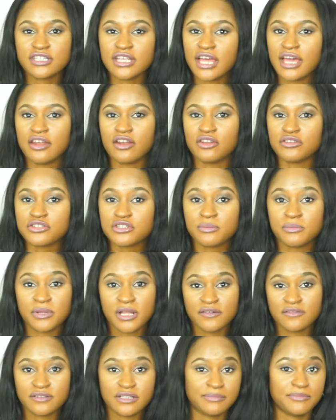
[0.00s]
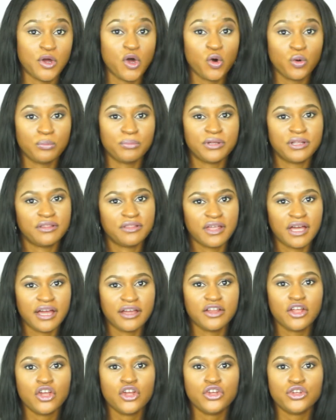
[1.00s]
And on some level I'm hoping
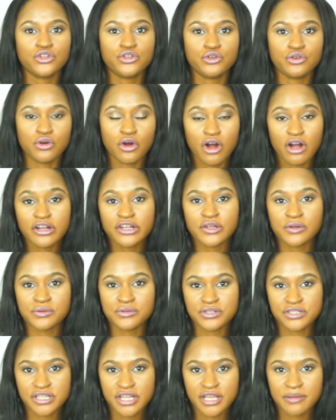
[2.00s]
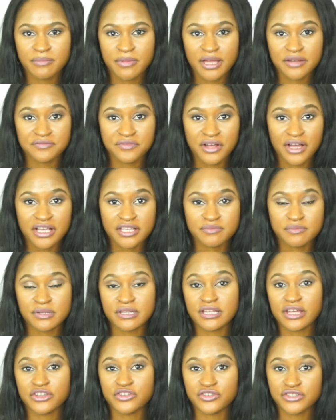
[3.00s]
that you are going to take my advice,
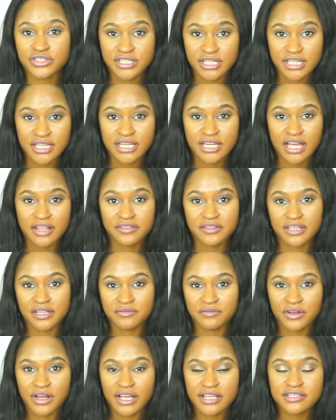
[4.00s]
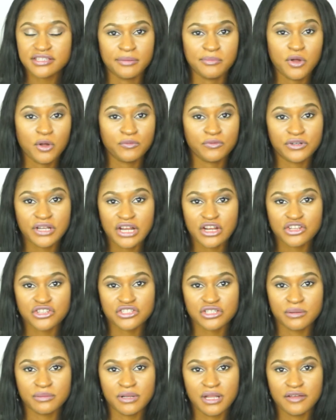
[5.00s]
being that you're seeking out the advice. I'm hopeful that on
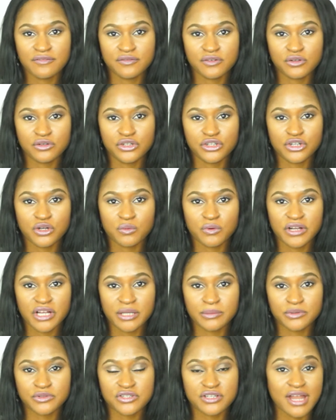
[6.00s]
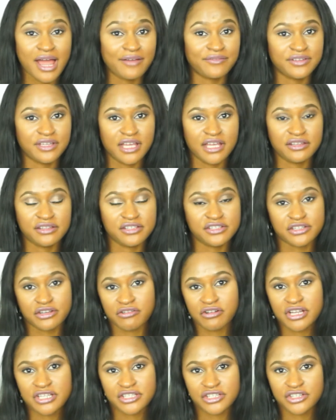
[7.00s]
some level, we're able to navigate these
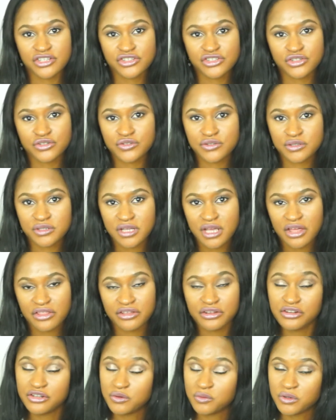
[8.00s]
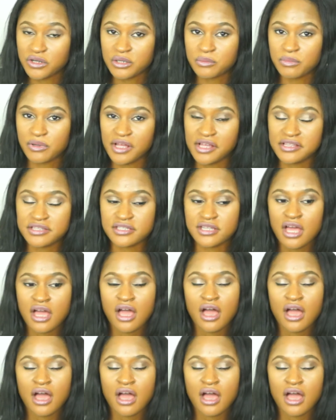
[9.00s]
crazy issues together in the workplace.